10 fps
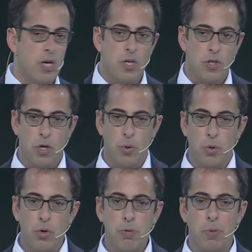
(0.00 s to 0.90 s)
So
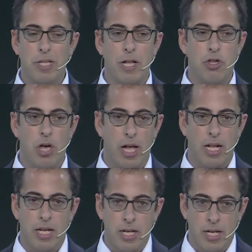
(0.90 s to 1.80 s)
huge
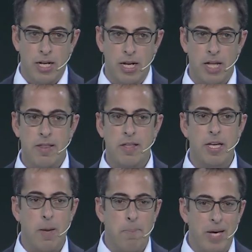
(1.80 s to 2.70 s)
potential. Let's
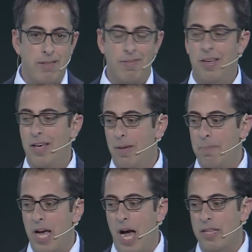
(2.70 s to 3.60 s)
see a bit uh,
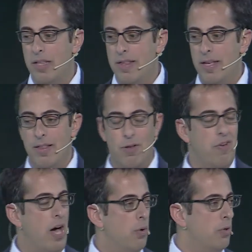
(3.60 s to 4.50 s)
behind the scenes of
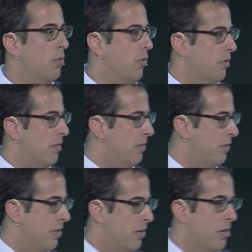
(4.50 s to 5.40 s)
how it works.
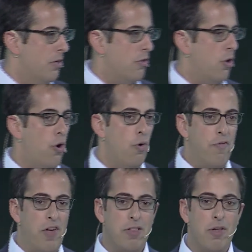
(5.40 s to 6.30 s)
So
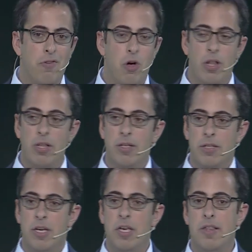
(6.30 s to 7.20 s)
first of all
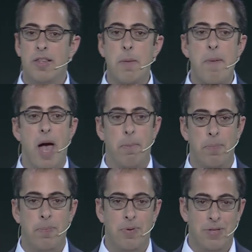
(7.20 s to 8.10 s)
is the map.
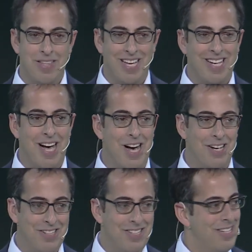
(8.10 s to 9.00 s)
The
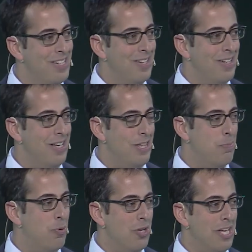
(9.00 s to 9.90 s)
car is
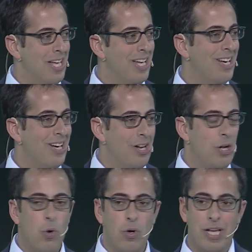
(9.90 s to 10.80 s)
booting,
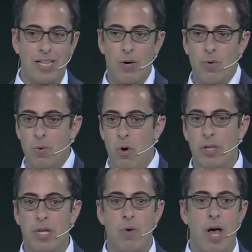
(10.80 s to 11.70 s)
look at the
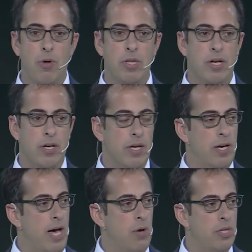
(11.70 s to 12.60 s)
world around, uh,
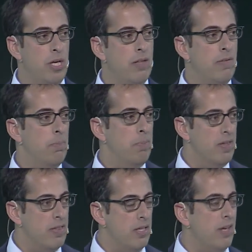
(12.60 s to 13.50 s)
around it,
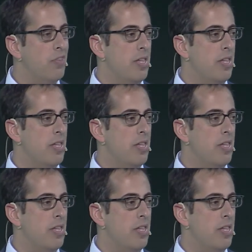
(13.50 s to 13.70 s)
perceive the